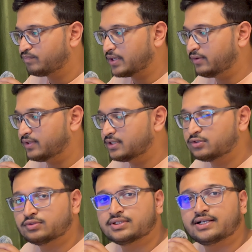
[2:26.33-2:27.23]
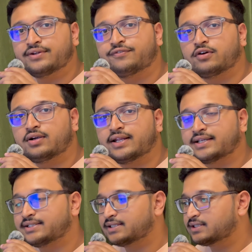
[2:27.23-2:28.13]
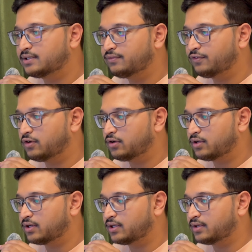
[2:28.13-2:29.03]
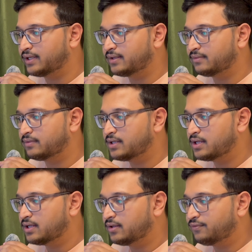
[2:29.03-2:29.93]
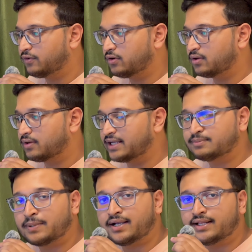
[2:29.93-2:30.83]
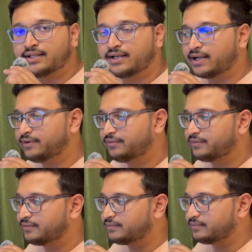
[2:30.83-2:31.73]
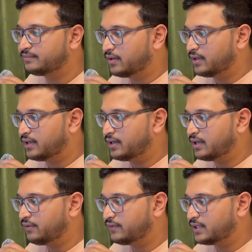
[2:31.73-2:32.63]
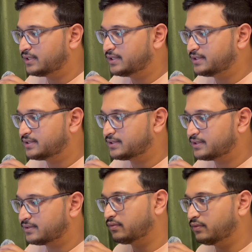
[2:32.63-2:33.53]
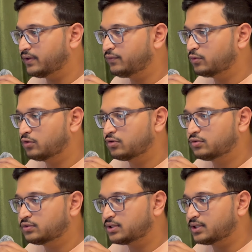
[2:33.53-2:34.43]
It will choose the default extension for expanding the drive. And after this, we have to go to